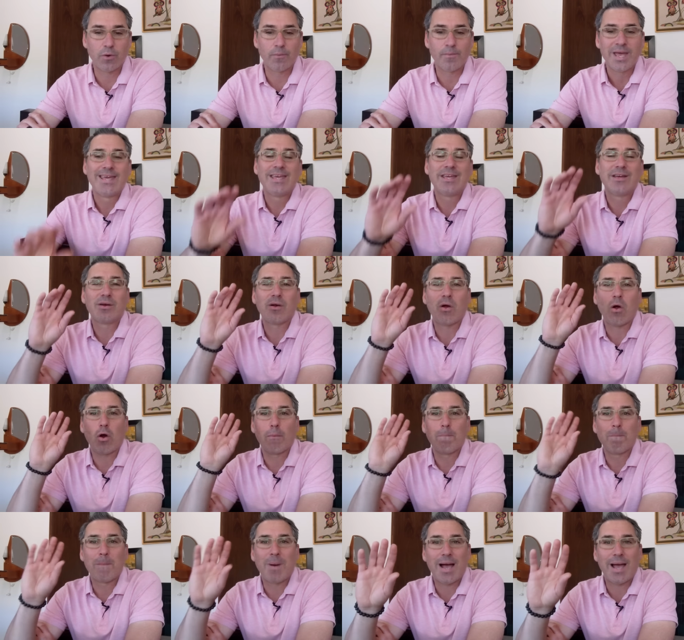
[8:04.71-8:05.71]
So here are
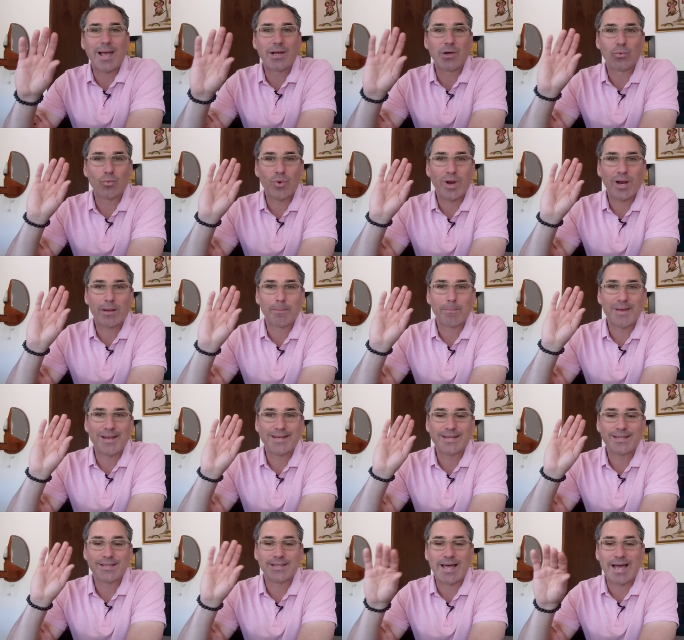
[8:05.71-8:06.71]
my
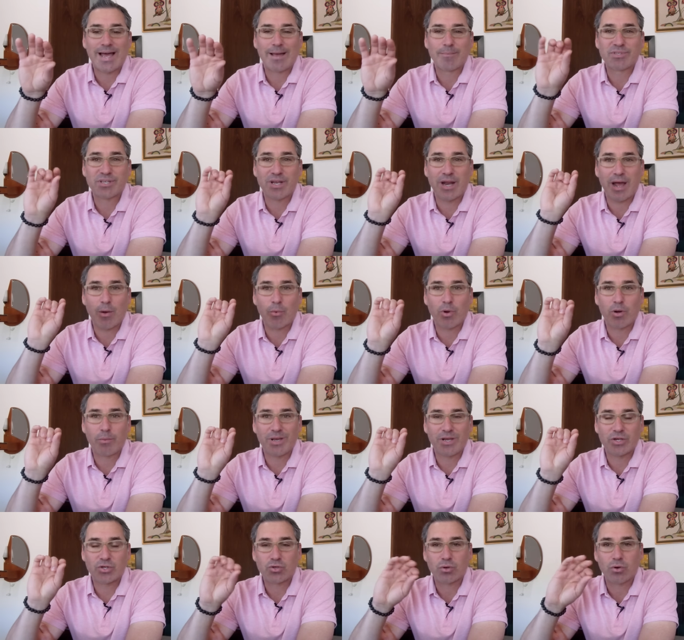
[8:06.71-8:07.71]
recommended labs that I want to
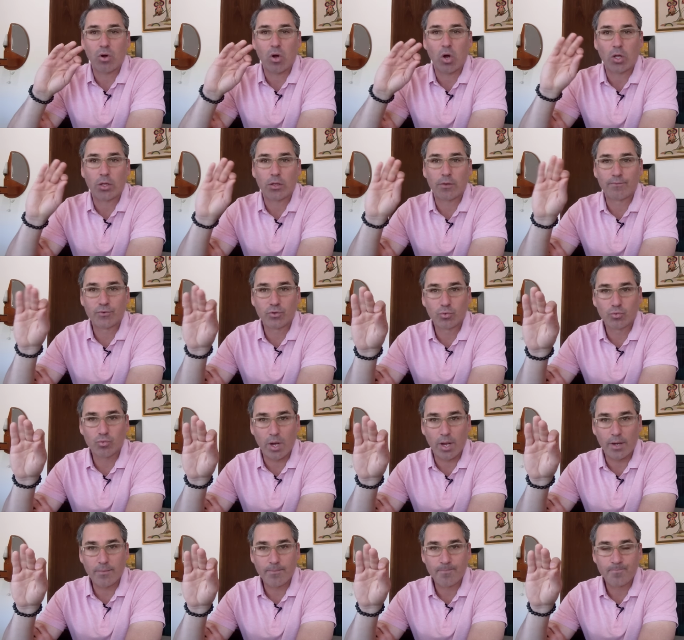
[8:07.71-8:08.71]
make sure all of you
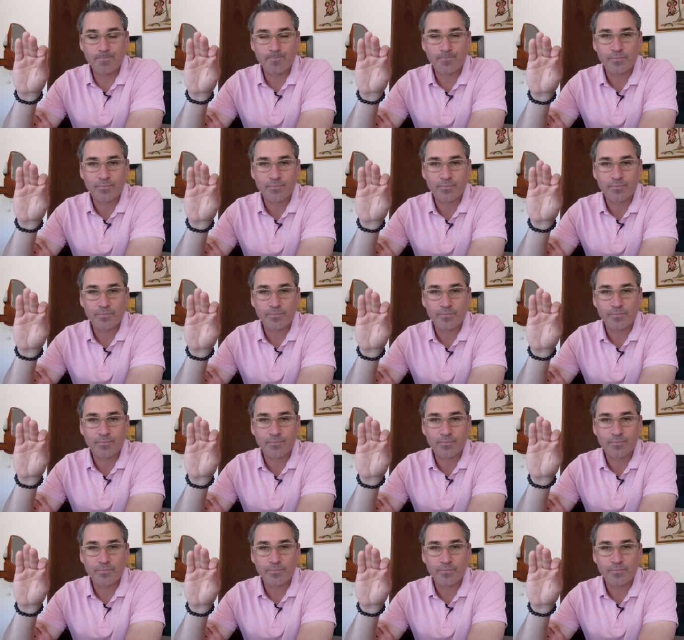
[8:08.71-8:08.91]
run.